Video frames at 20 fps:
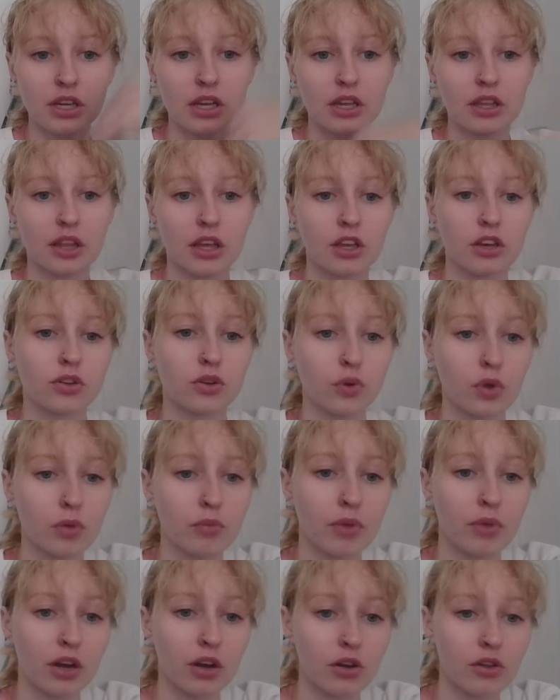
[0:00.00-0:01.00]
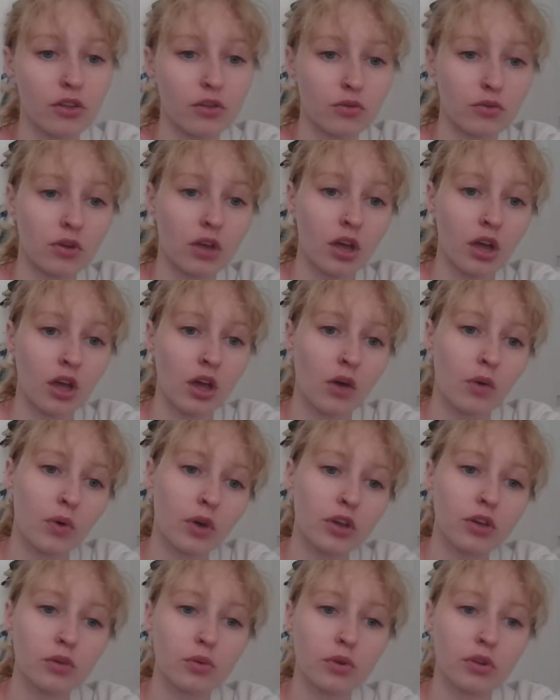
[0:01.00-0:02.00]
saying that you're doing better than
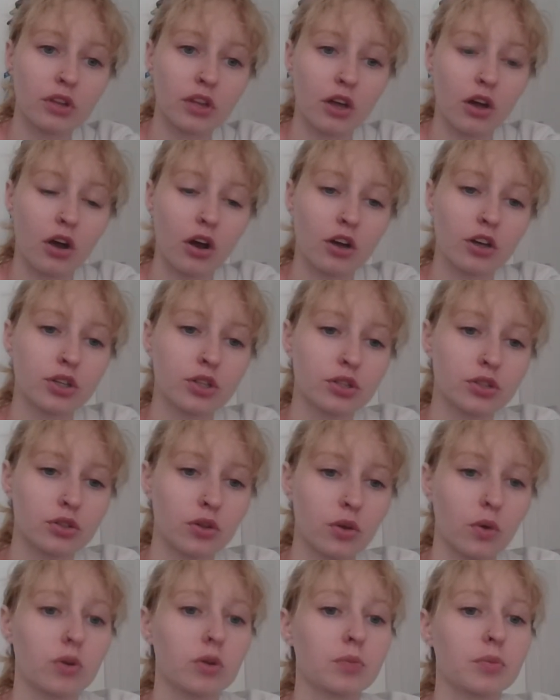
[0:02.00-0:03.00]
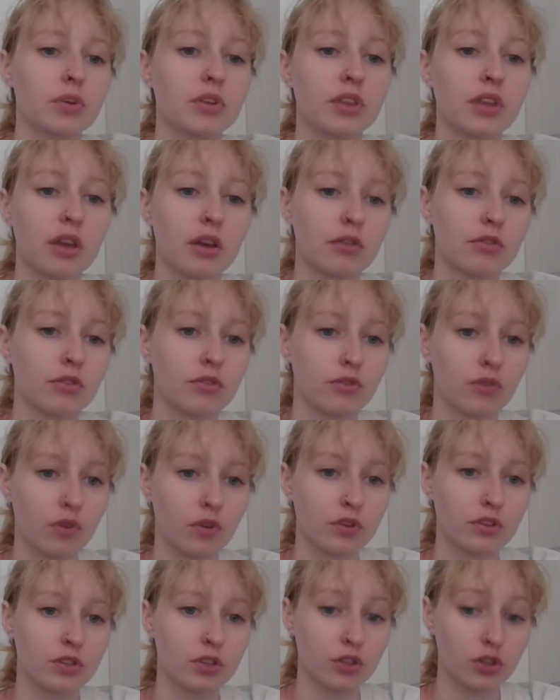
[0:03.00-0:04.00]
what you really are and you just don't want to put the effort
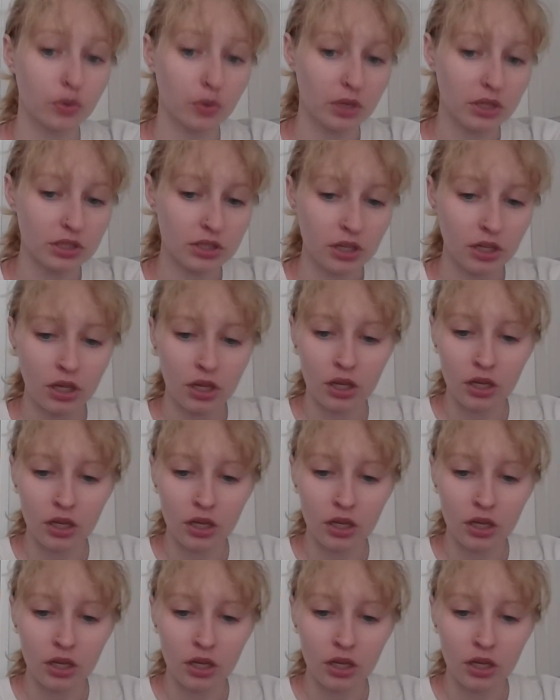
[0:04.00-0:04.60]
forth to do it.